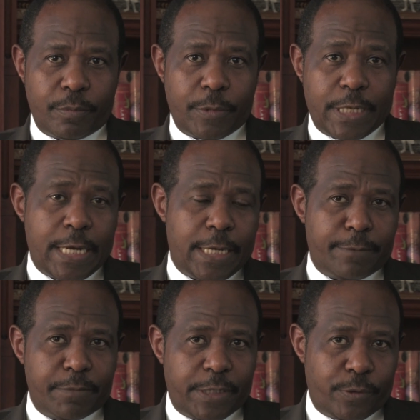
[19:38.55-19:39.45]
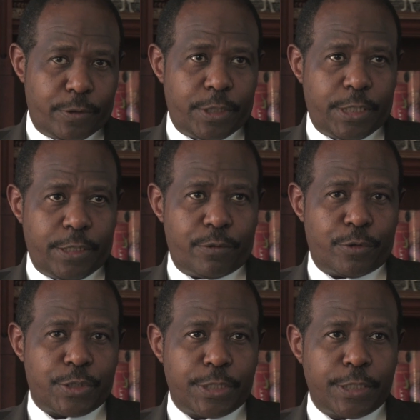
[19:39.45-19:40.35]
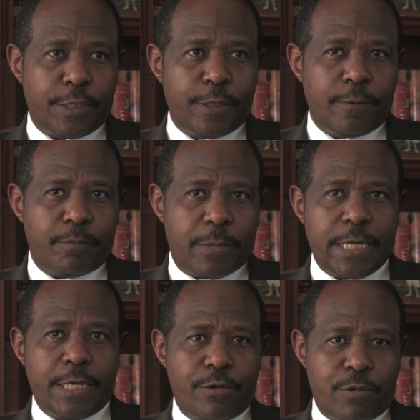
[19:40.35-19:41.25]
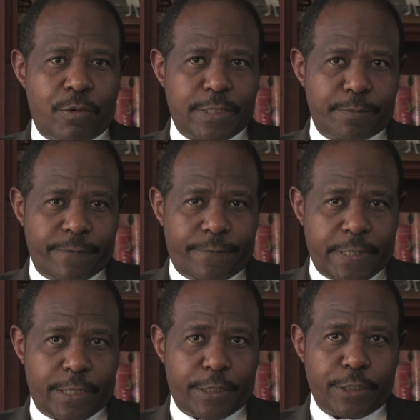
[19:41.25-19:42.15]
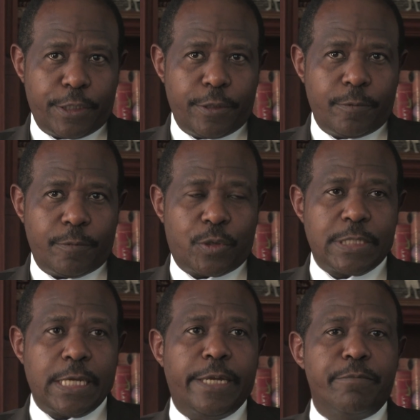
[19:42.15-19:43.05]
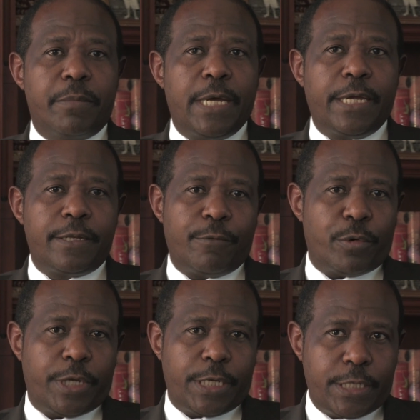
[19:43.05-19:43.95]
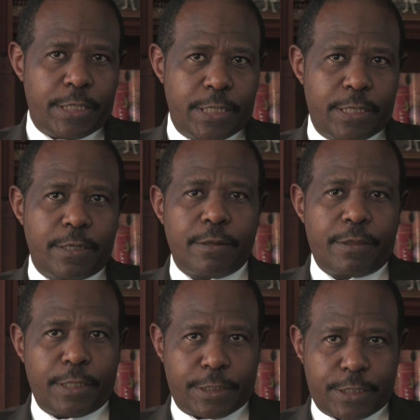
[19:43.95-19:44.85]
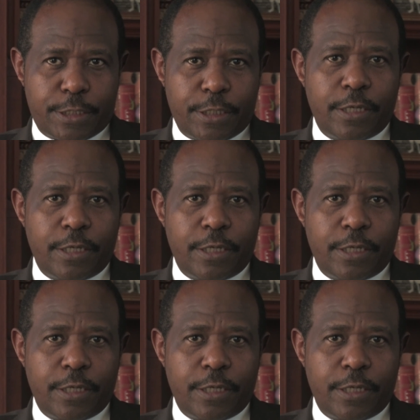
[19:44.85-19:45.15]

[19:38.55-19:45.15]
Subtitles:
I had my own heroes. My hero was my father, because I admired the way he did things.